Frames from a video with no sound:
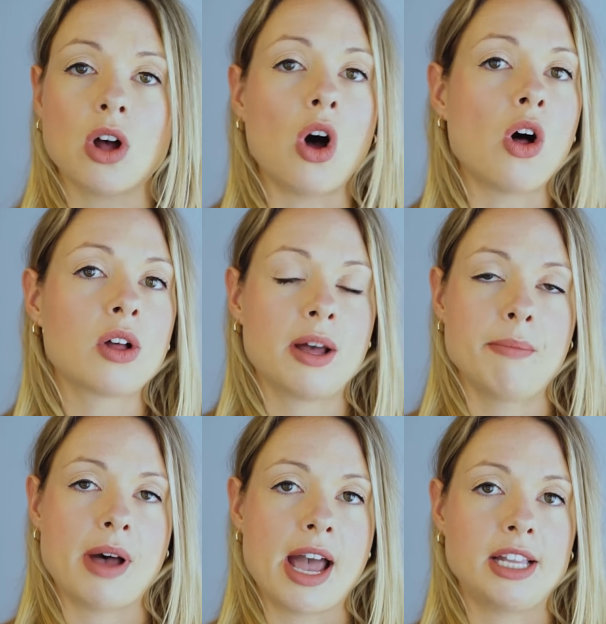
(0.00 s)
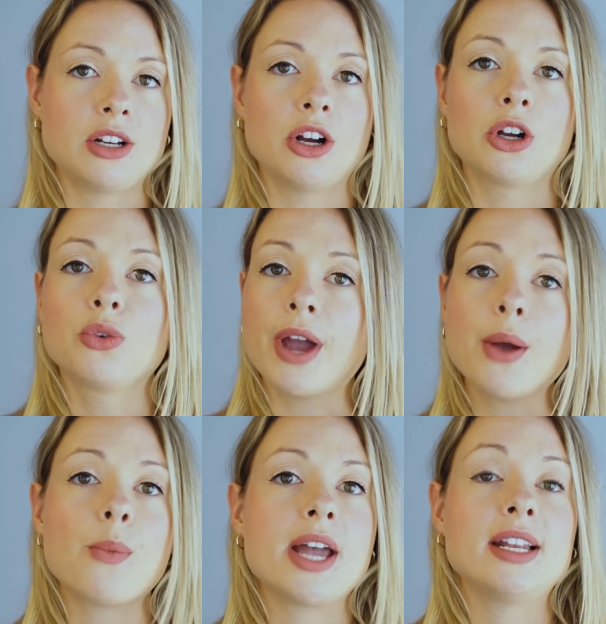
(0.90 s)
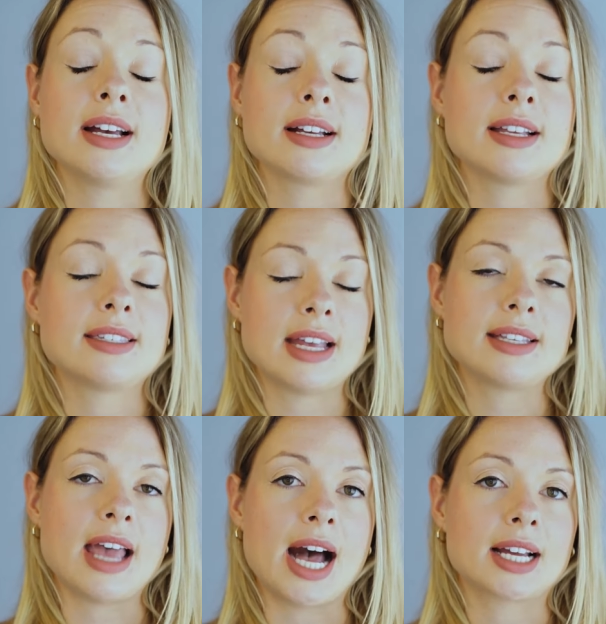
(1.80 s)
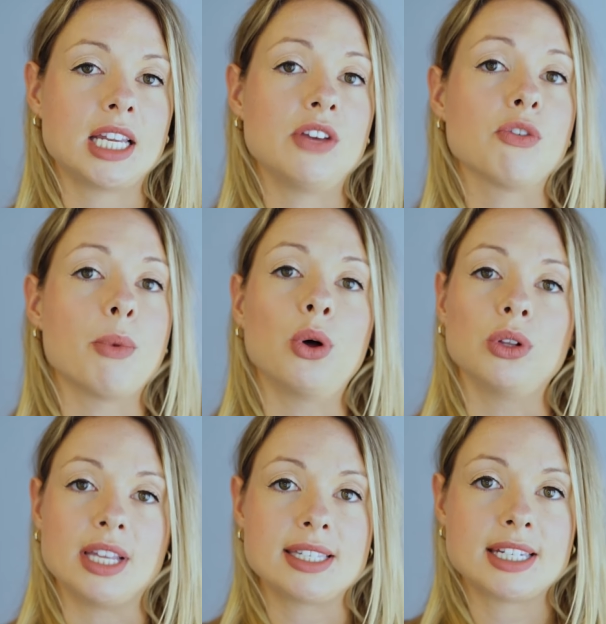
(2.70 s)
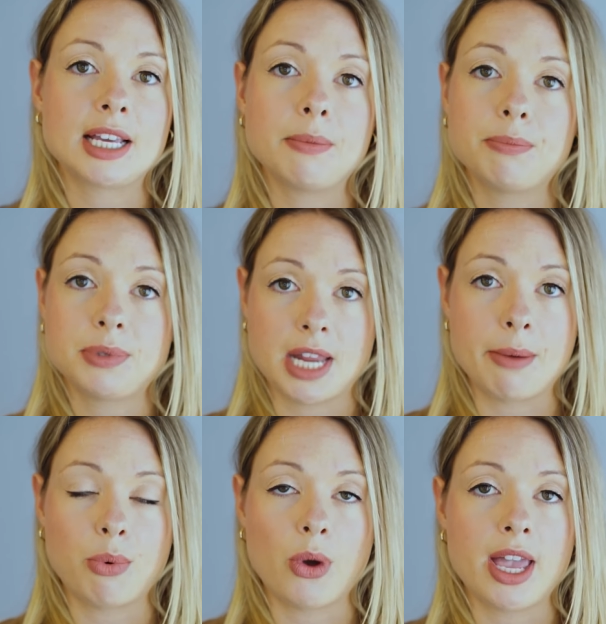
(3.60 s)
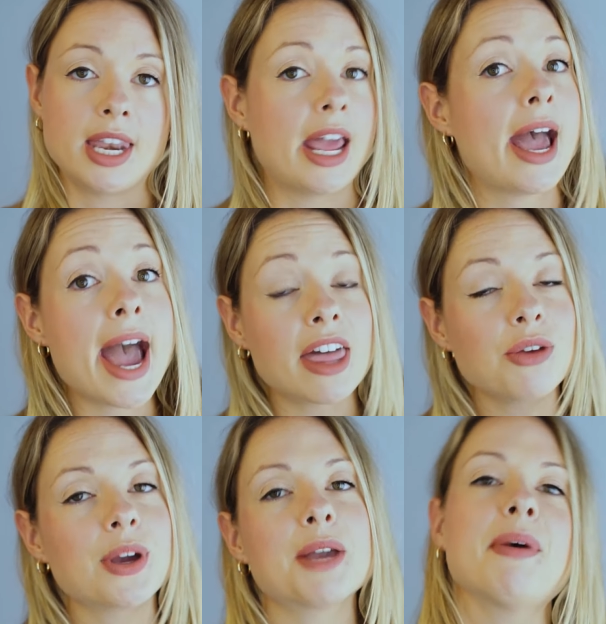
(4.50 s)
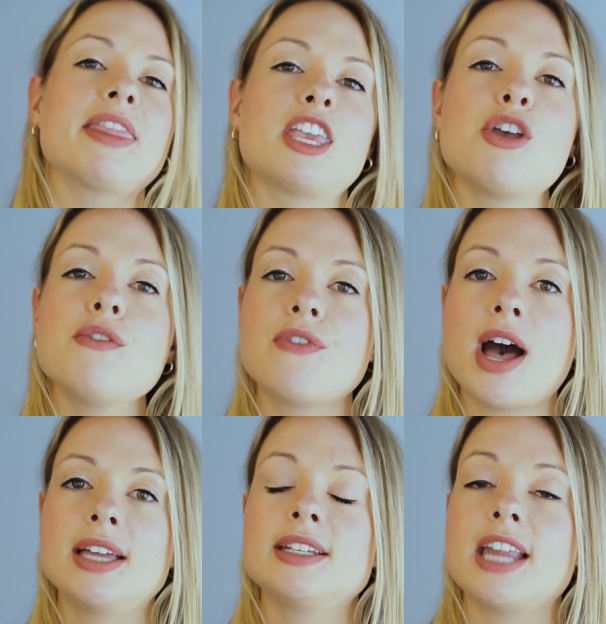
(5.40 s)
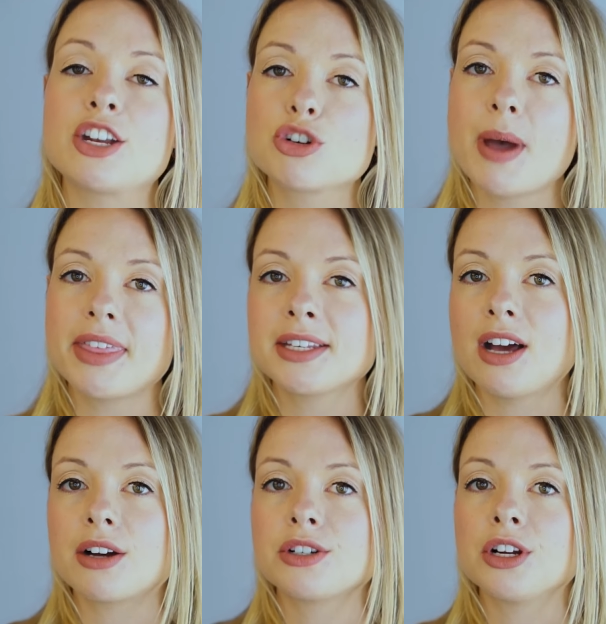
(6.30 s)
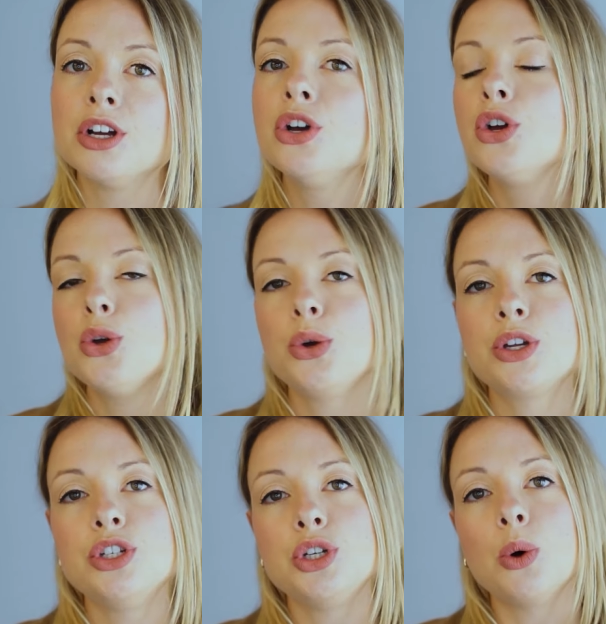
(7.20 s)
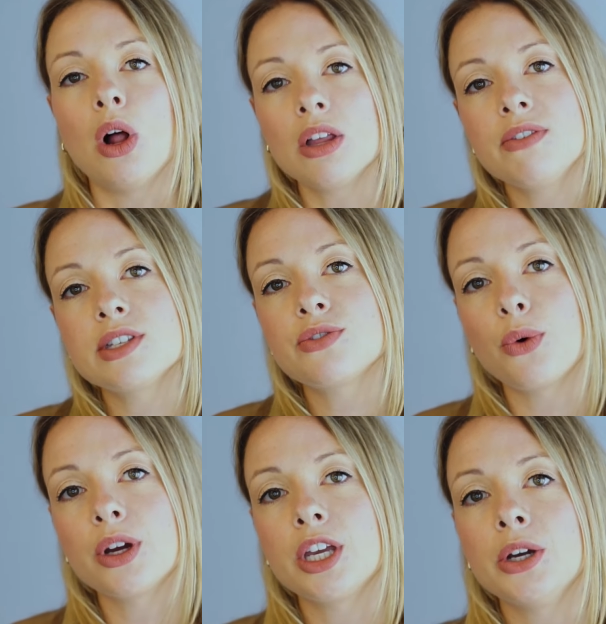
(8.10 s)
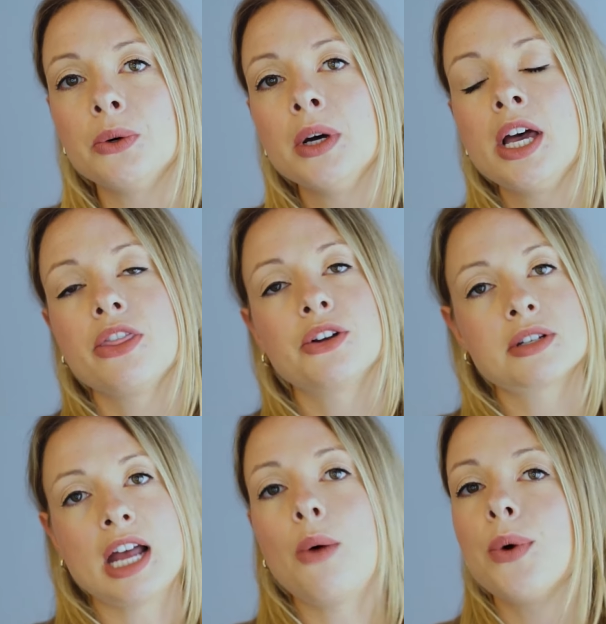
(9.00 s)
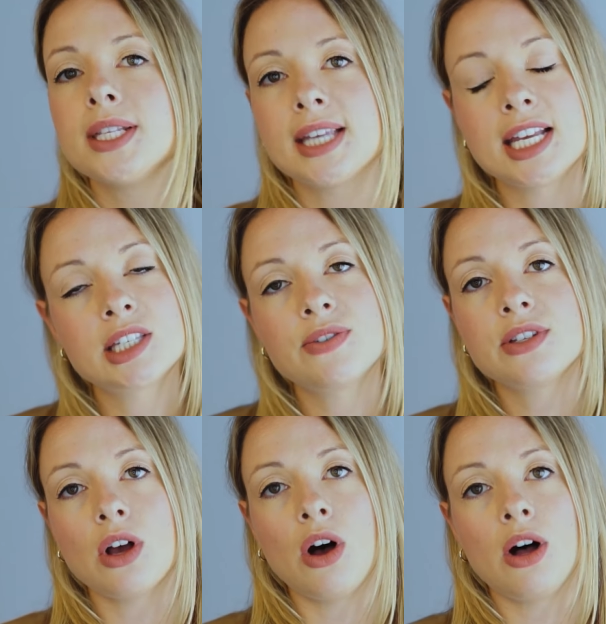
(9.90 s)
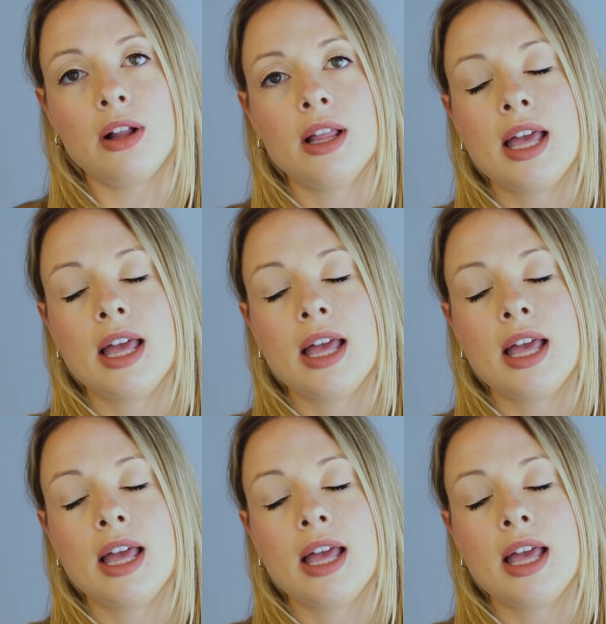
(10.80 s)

all combined are a great way to assess acne from a holistic standpoint, and I highly recommend that you find a naturopathic doctor who can do all of this for you. There's not one size fits all.